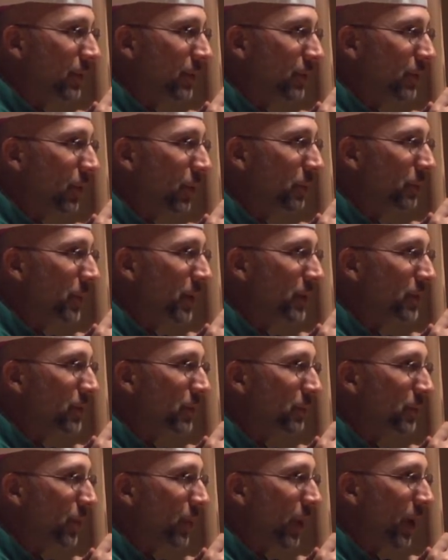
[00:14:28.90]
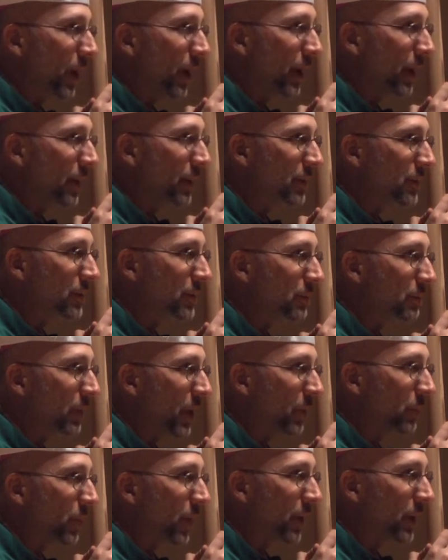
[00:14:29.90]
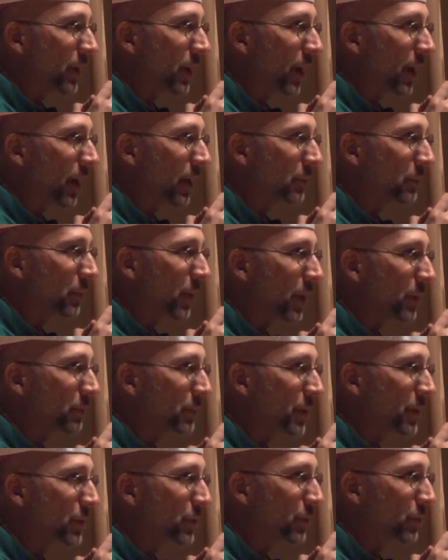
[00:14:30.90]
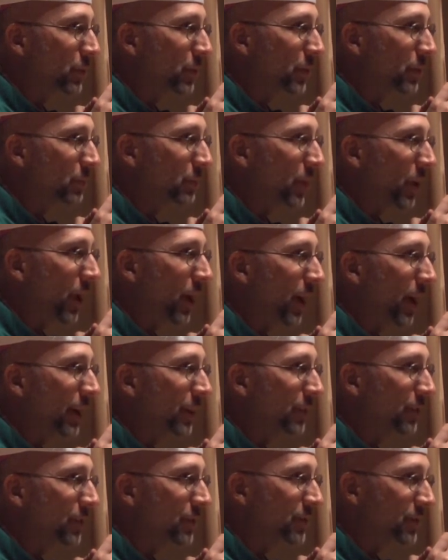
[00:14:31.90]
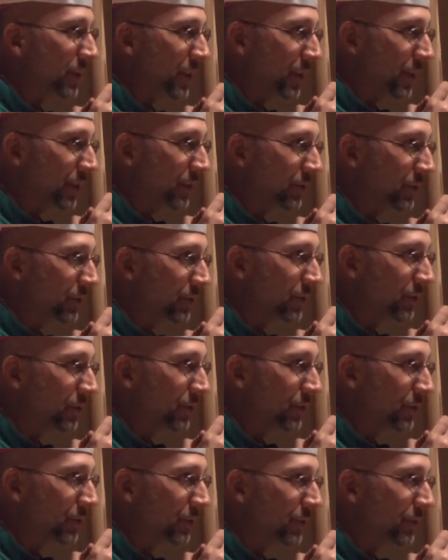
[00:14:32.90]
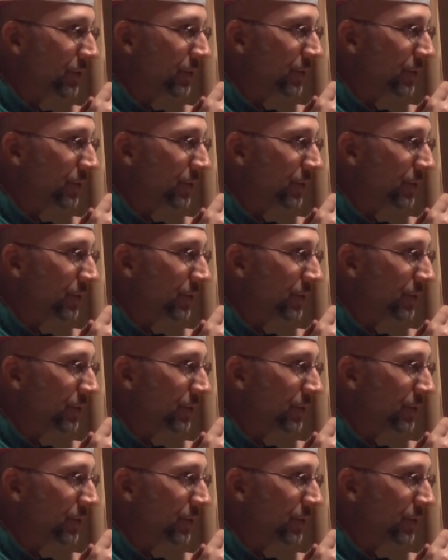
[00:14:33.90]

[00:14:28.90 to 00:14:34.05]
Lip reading: don't be surprised by what God might be doing behind the scenes.